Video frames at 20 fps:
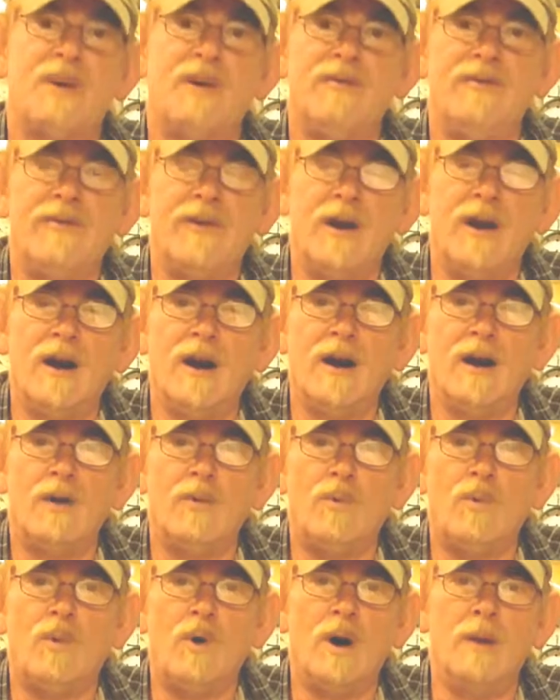
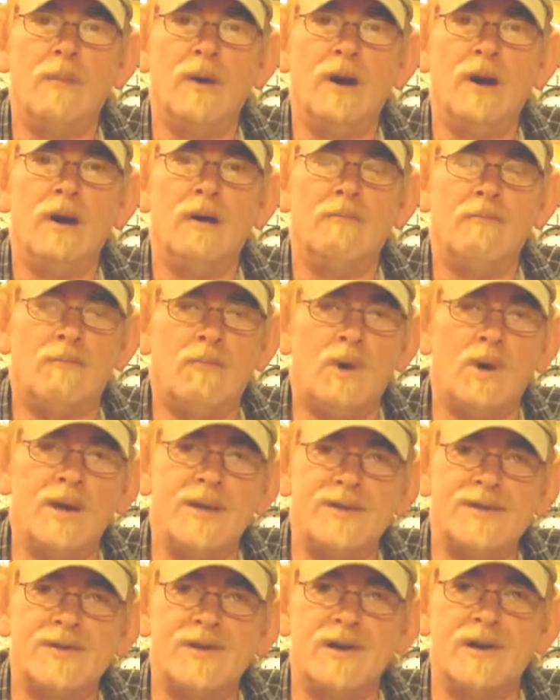prefer warmer,
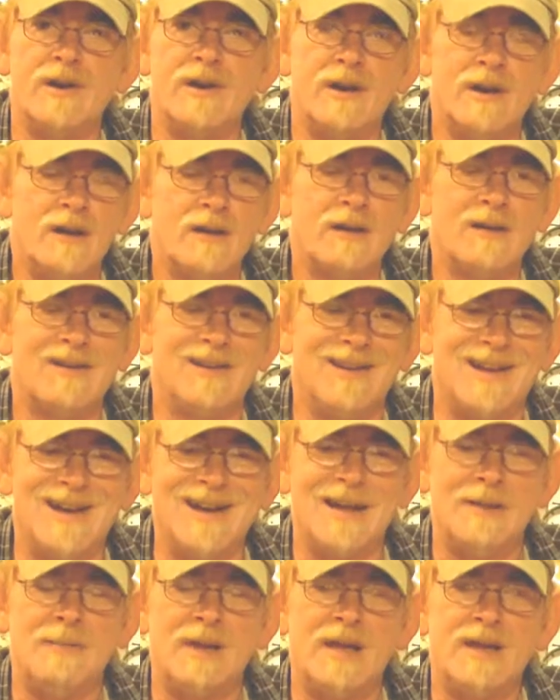moister
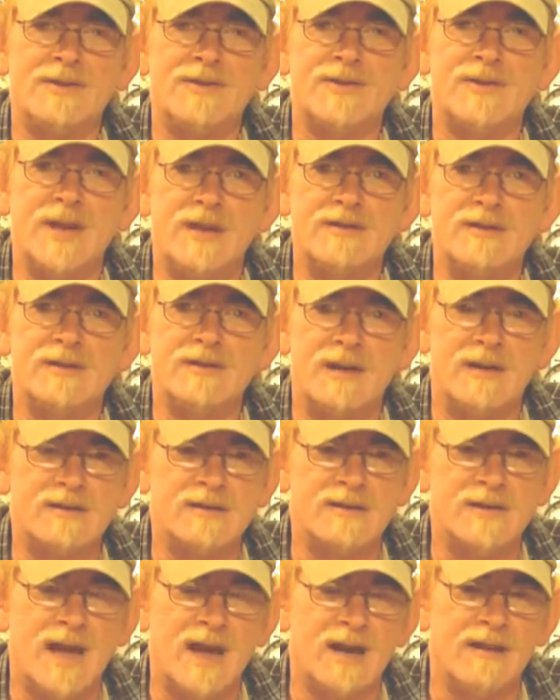climates, such as our
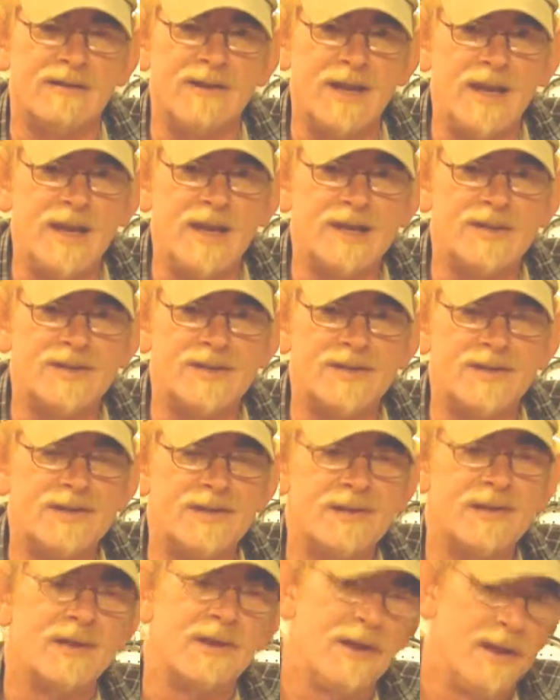
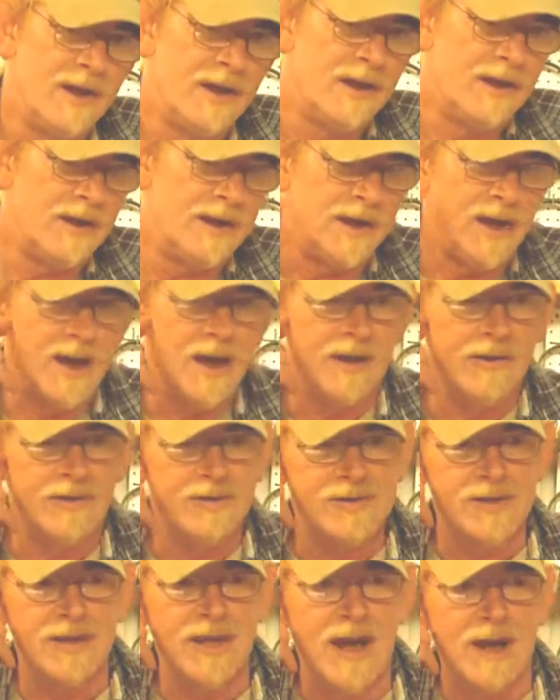southeast.
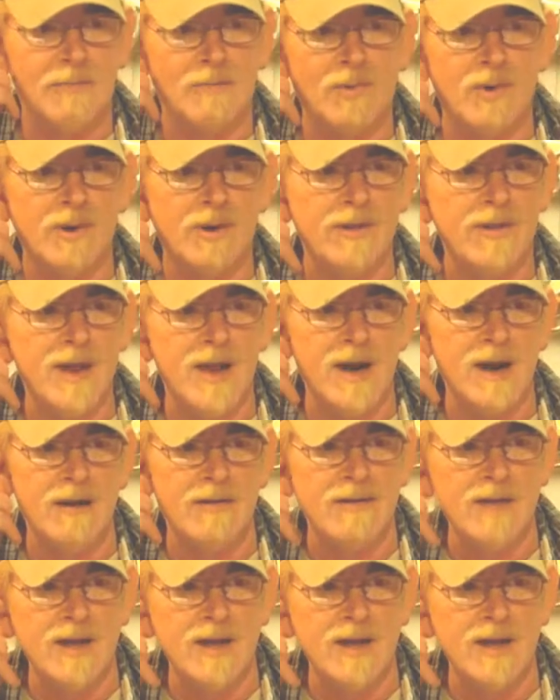There's a lot more there